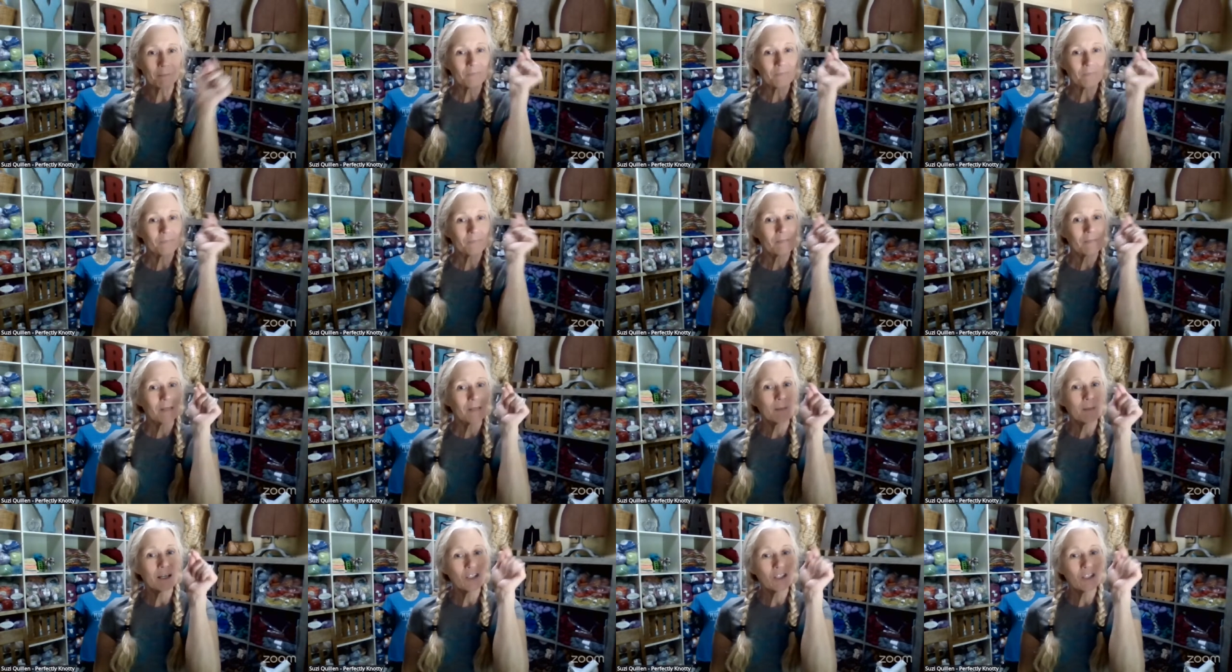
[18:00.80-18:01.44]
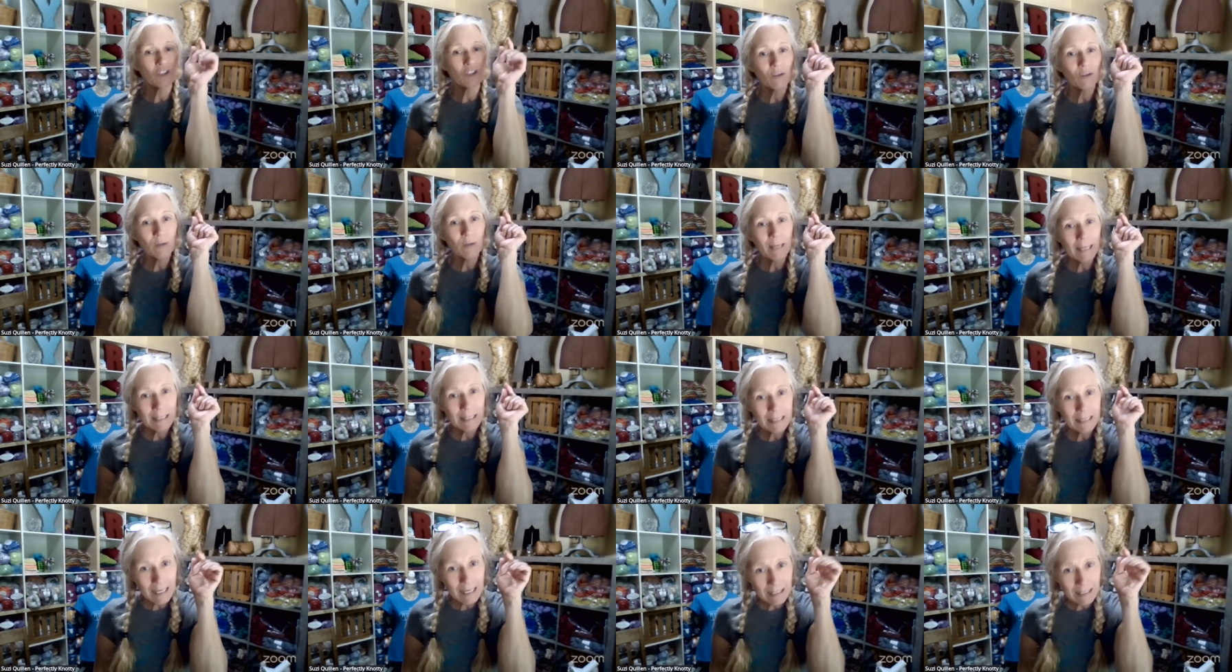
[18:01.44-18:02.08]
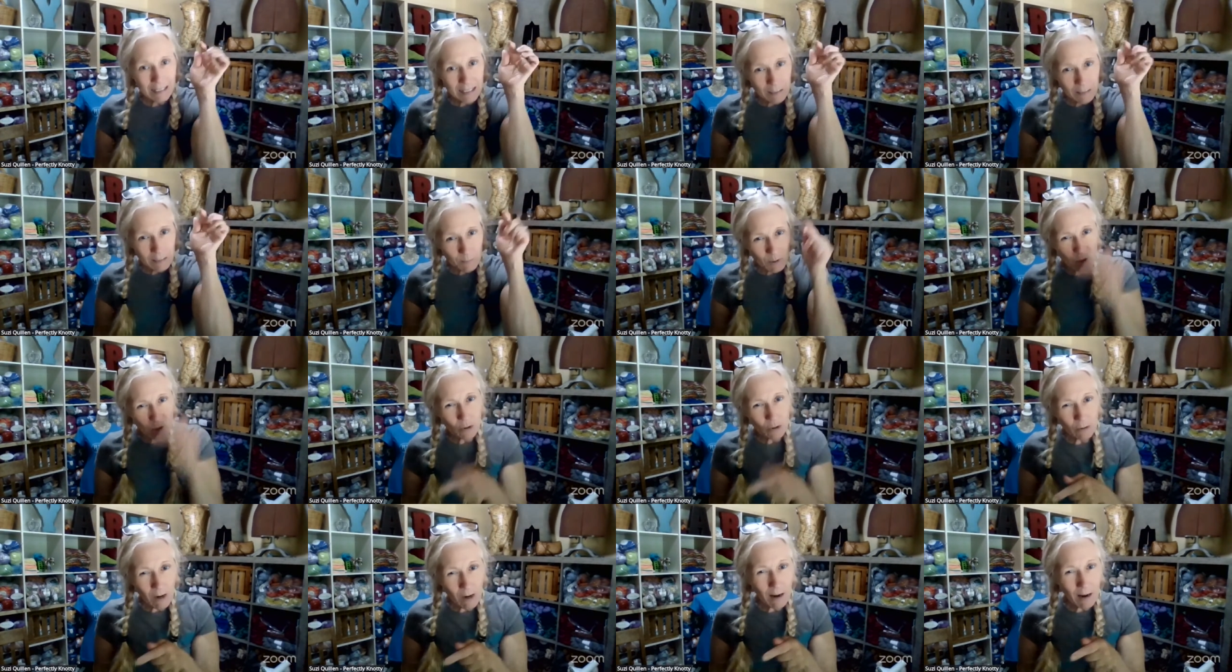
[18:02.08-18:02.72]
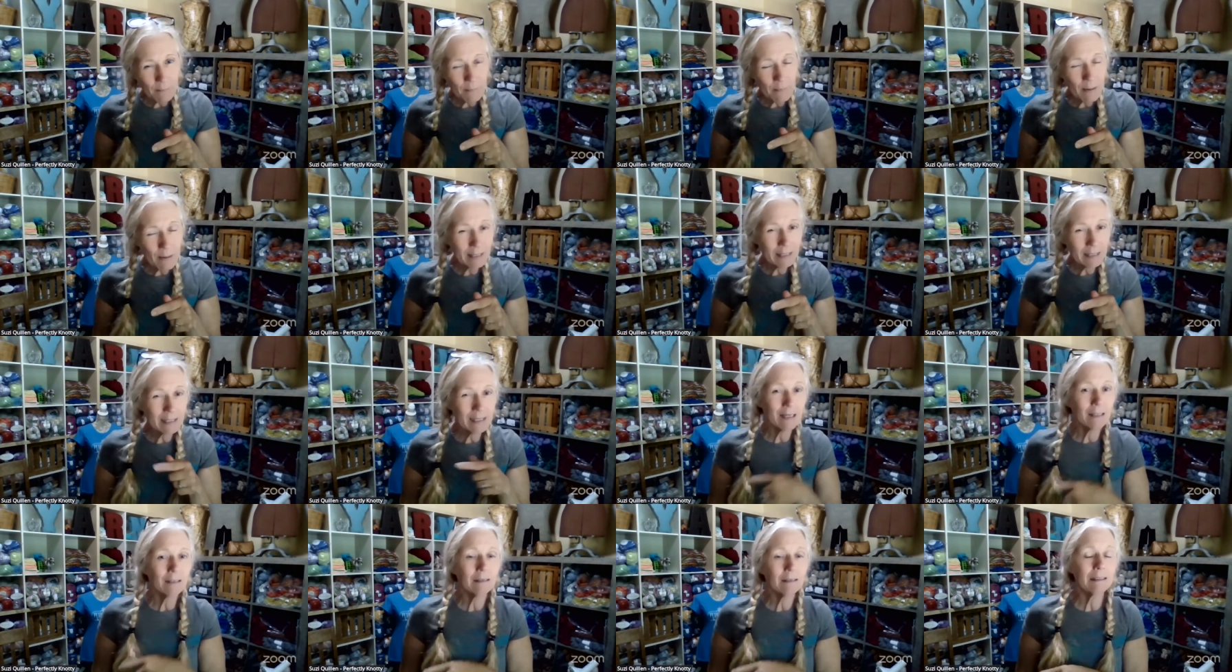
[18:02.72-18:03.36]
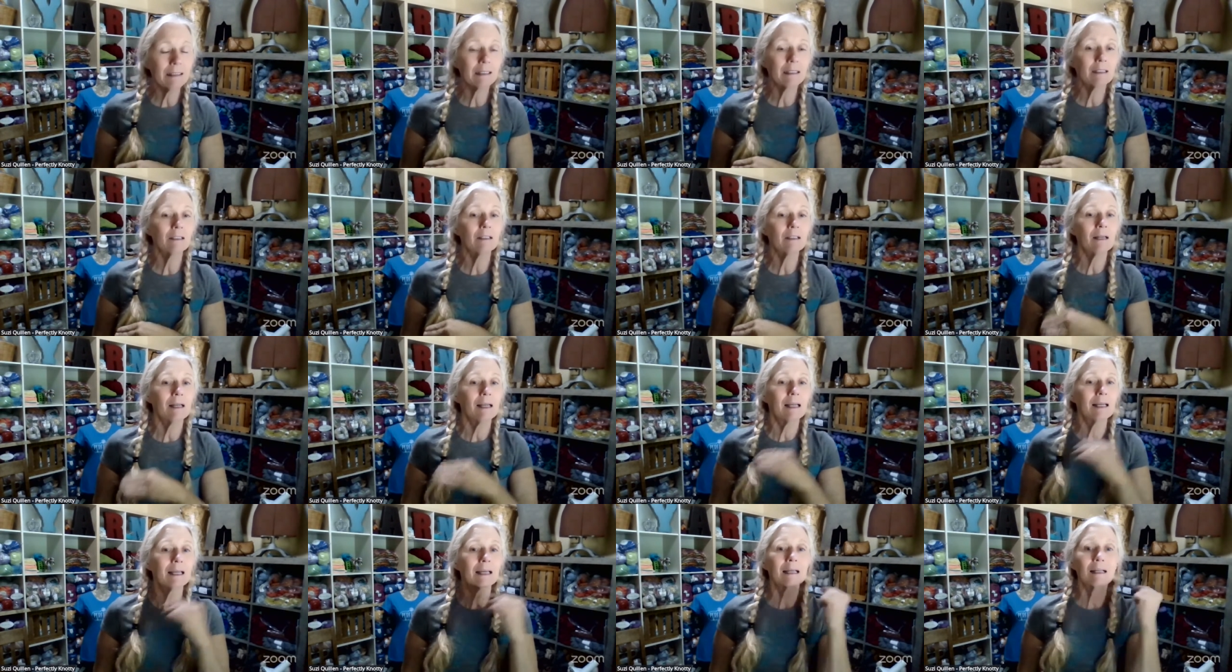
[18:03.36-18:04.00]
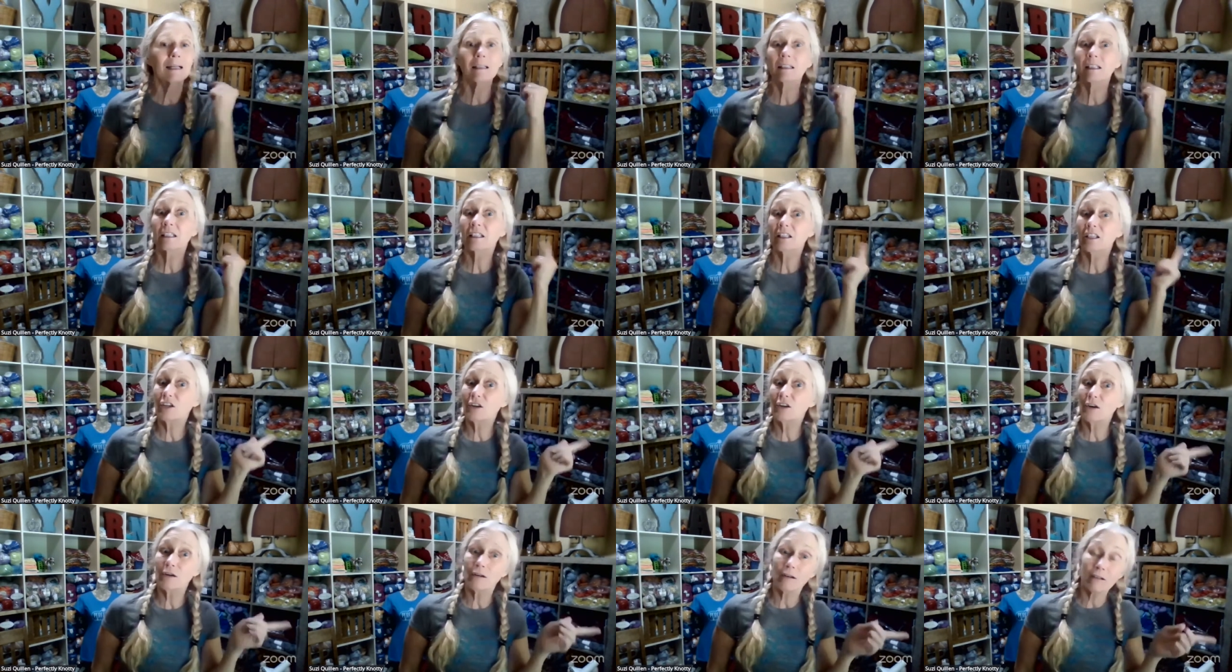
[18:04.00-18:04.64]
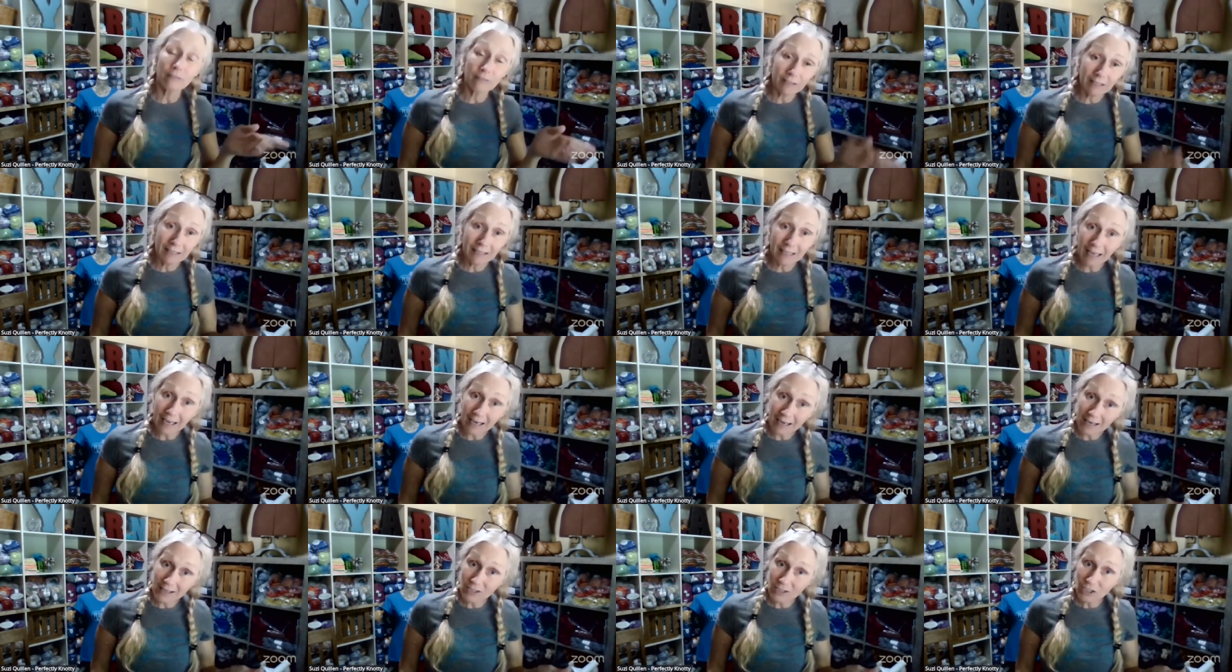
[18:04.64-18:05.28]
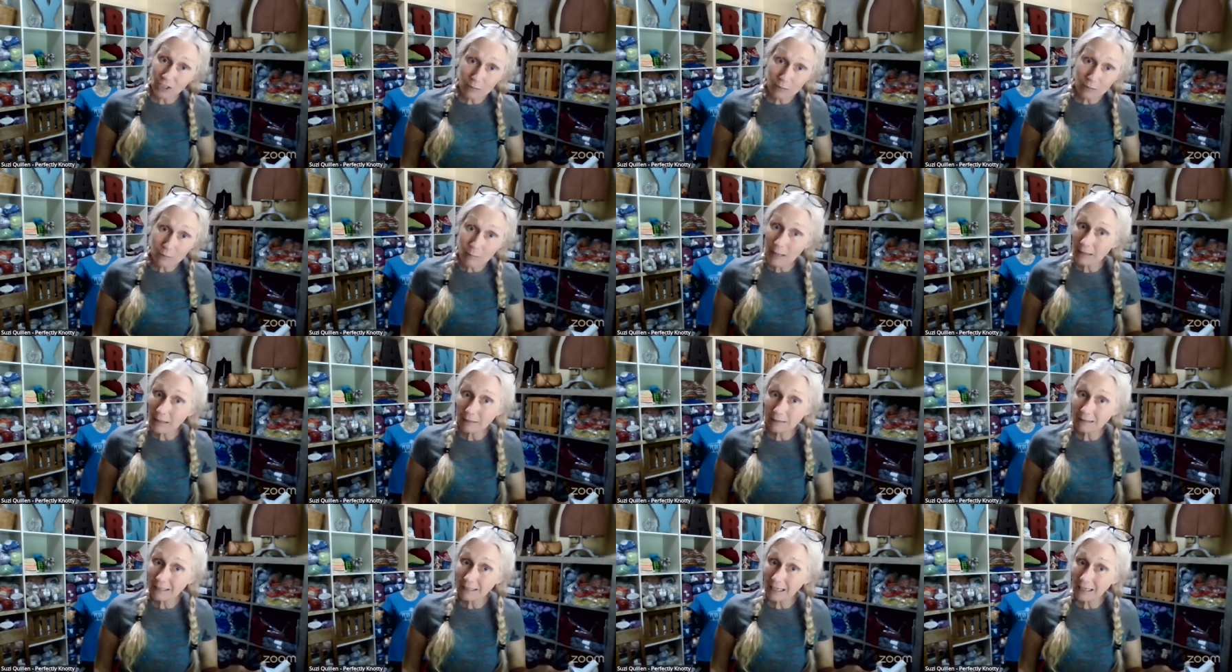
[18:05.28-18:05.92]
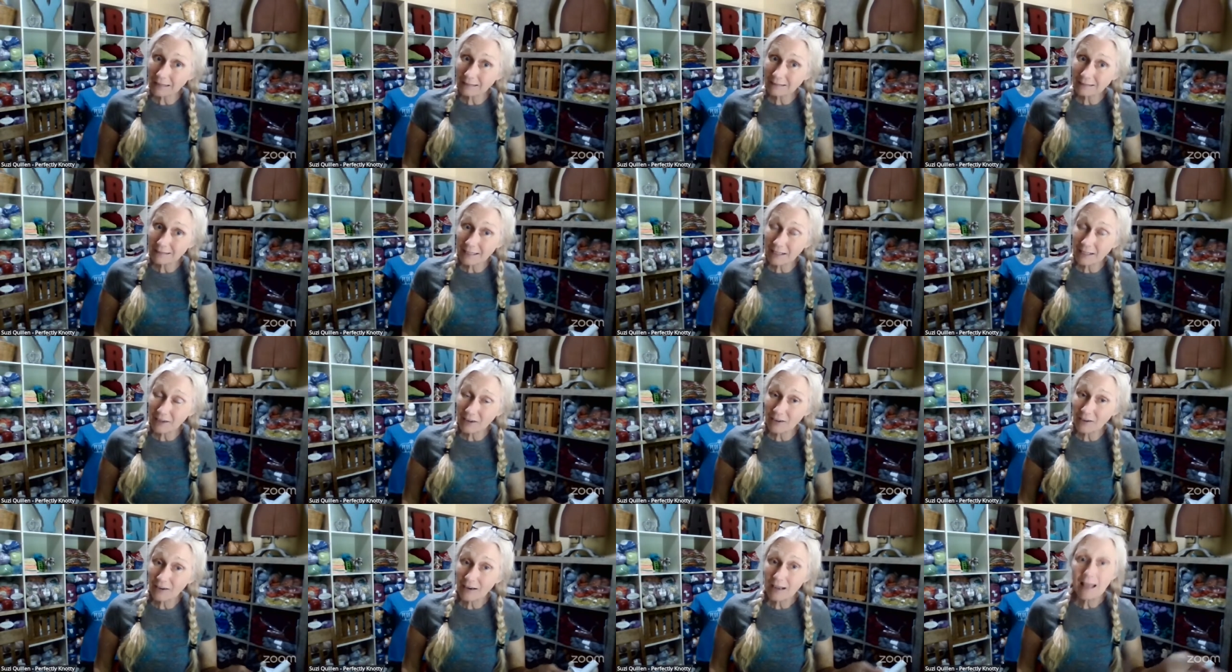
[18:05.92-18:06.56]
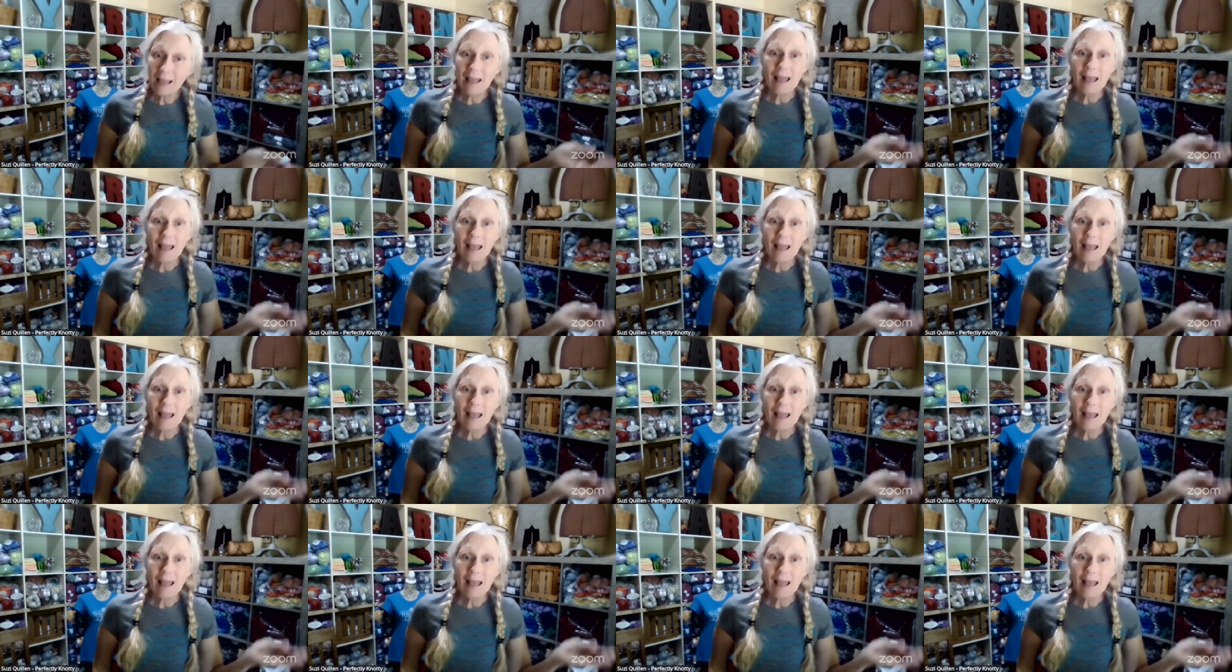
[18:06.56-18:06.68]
Make sure you hit that subscribe button down there. Click the notification bell down there.